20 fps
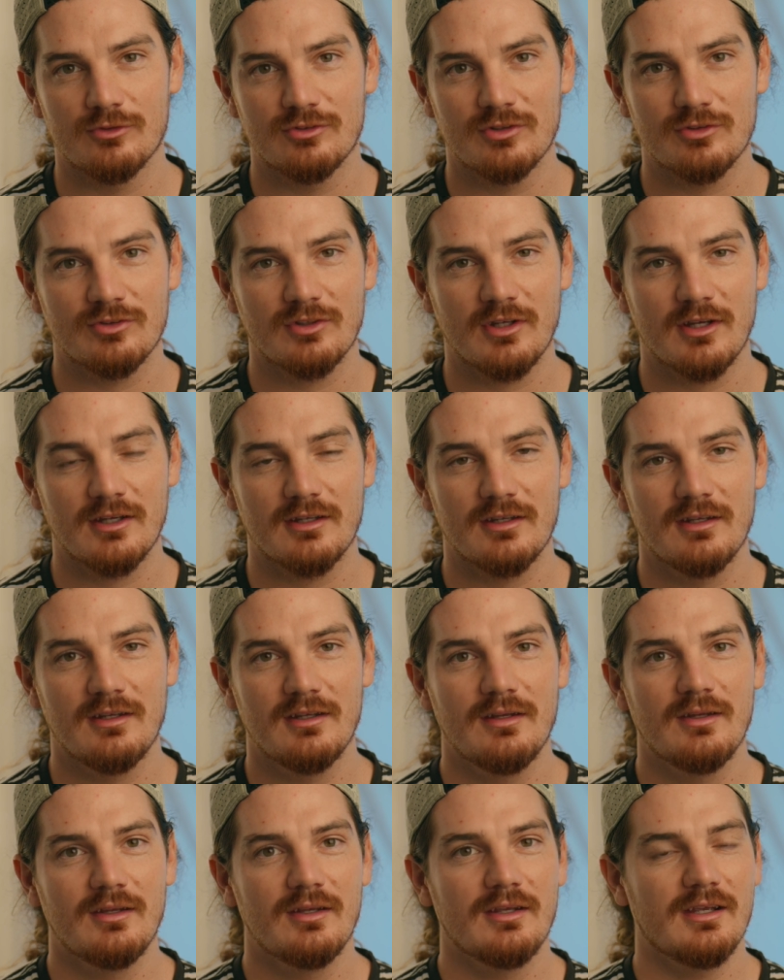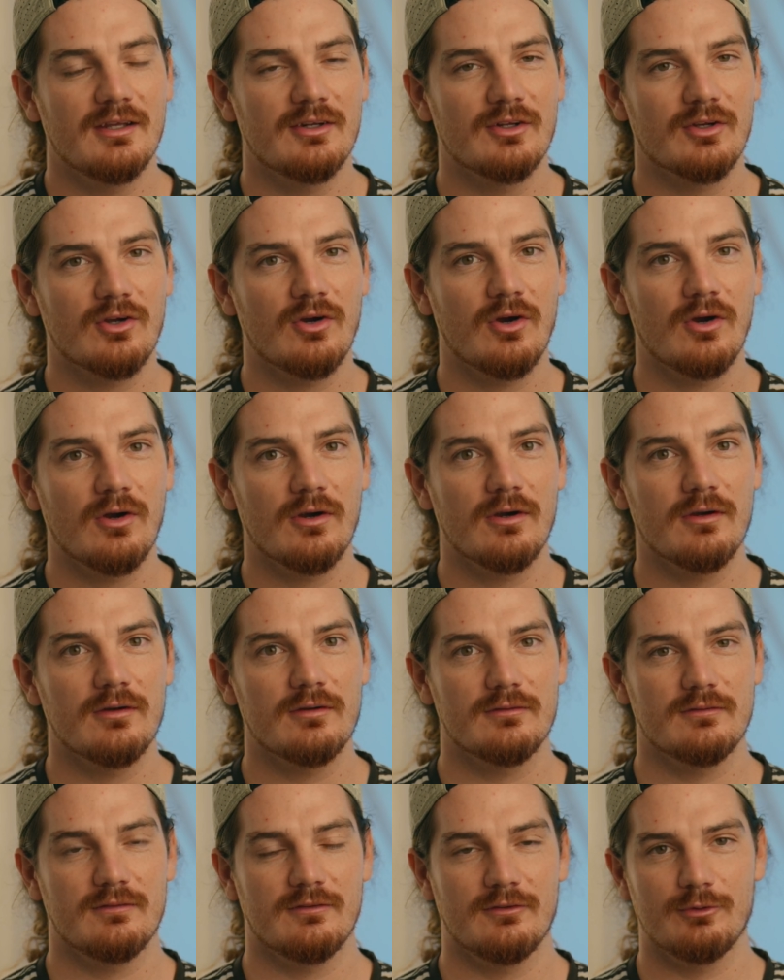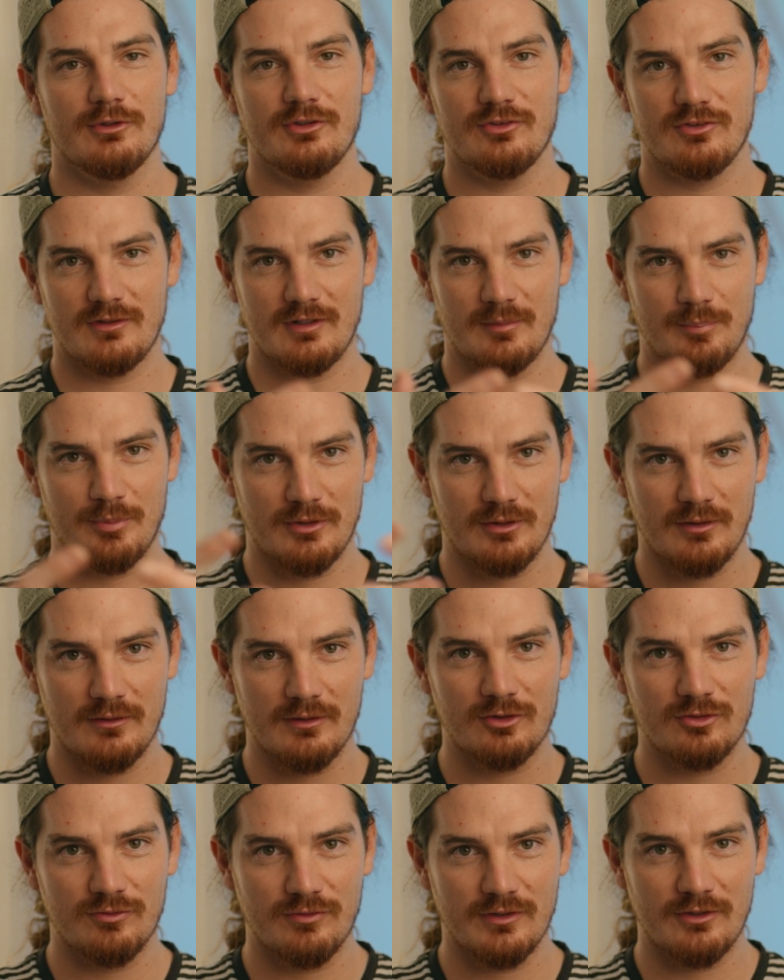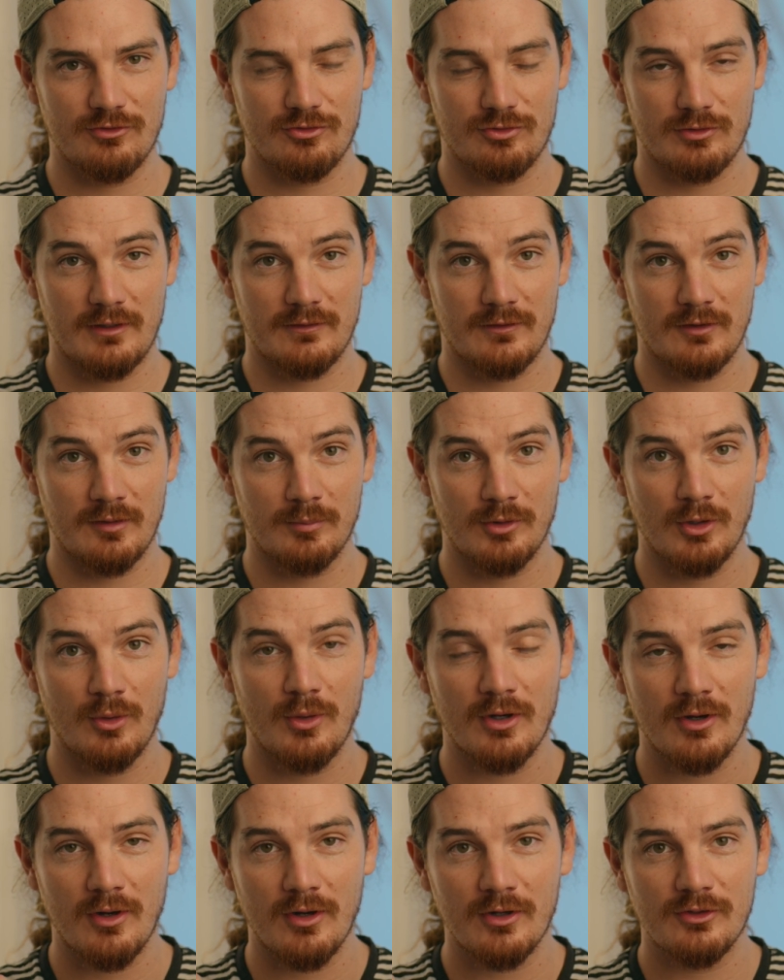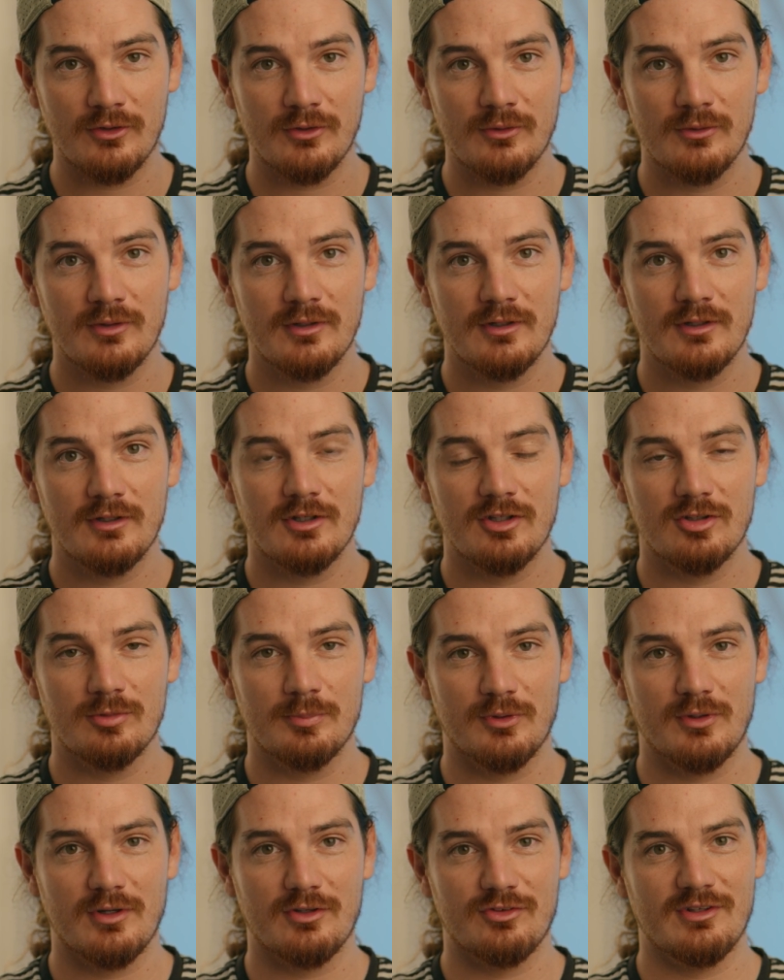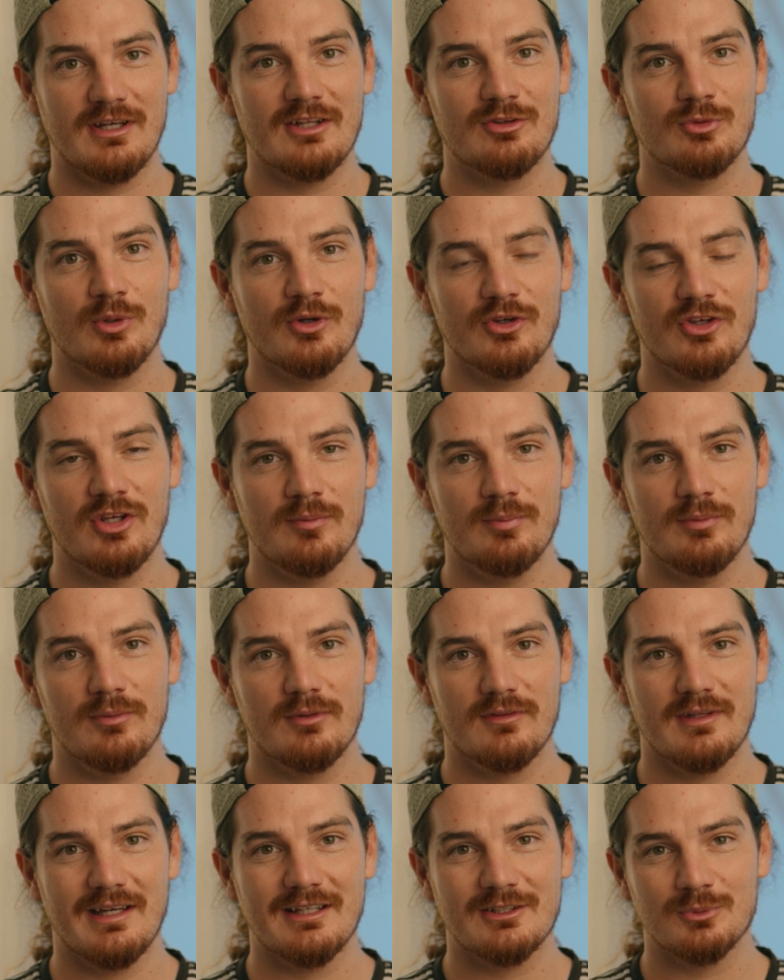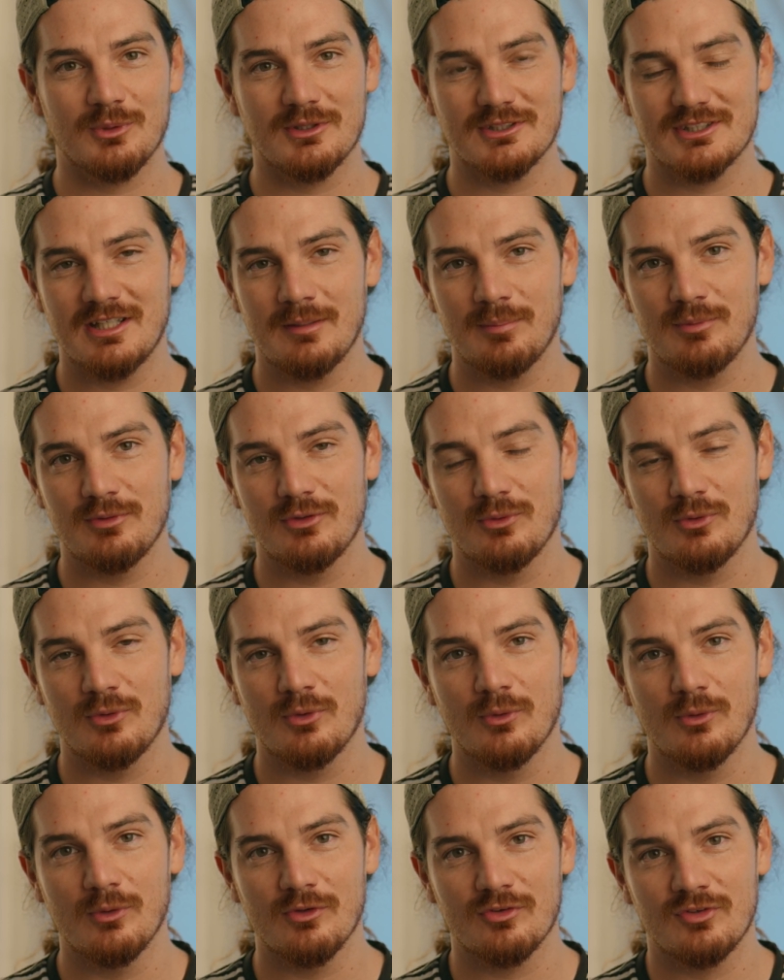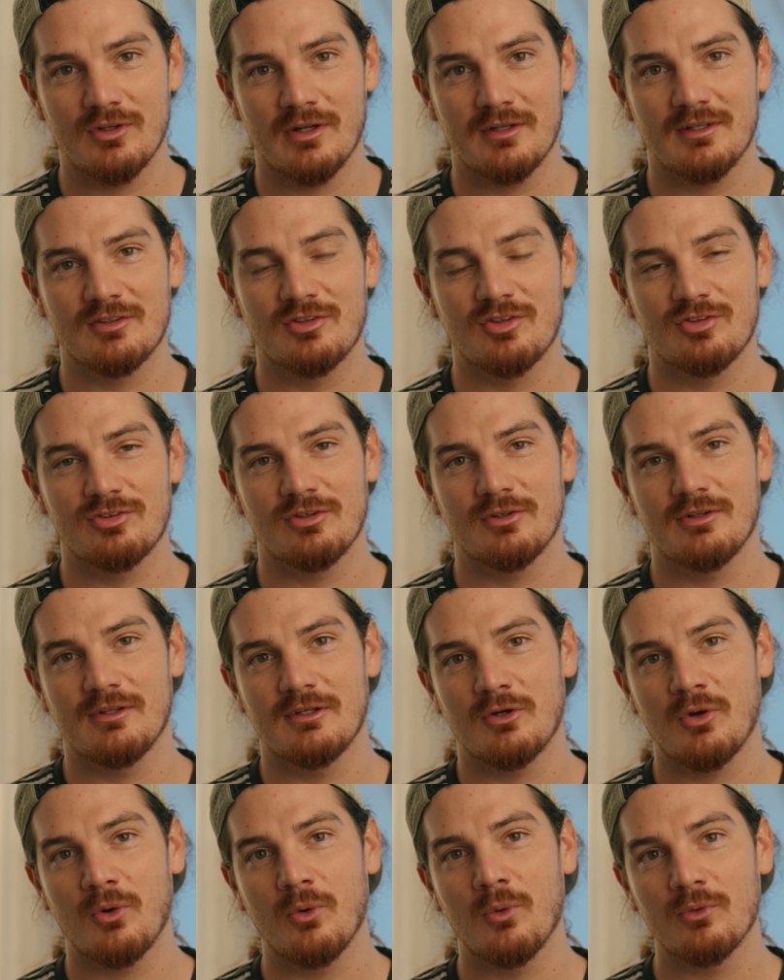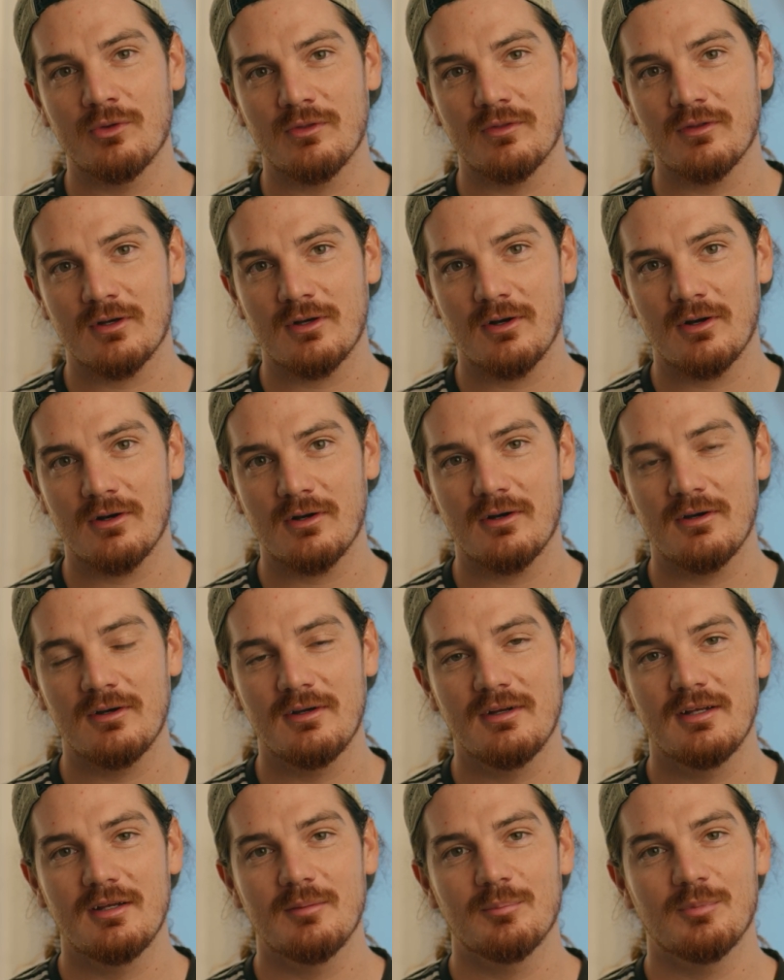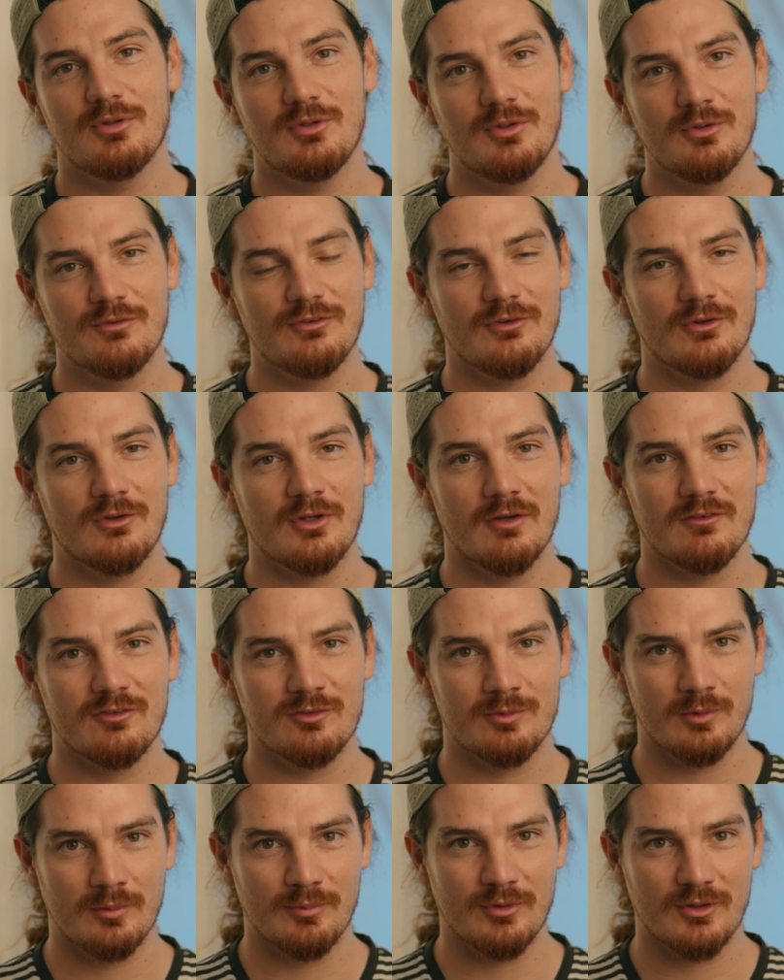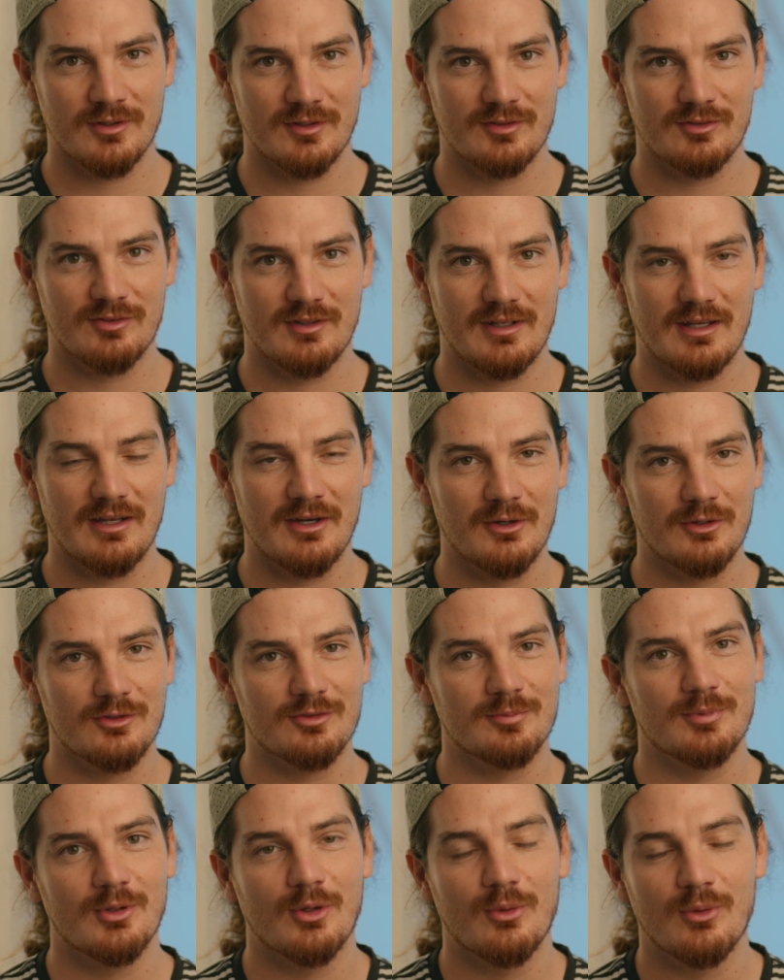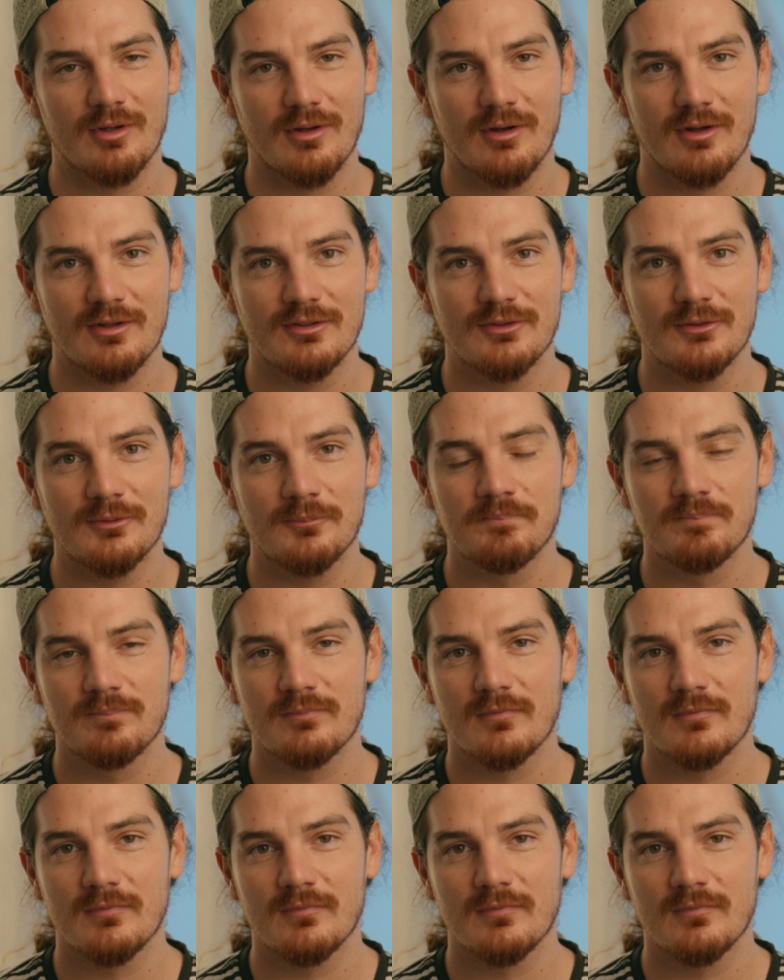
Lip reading: Just like in a car, the reason they put all those vents right there blowing on you is because that's what's keeping you cool. It's not necessarily cold in the car, but you feel comfortable because the air is blowing on you.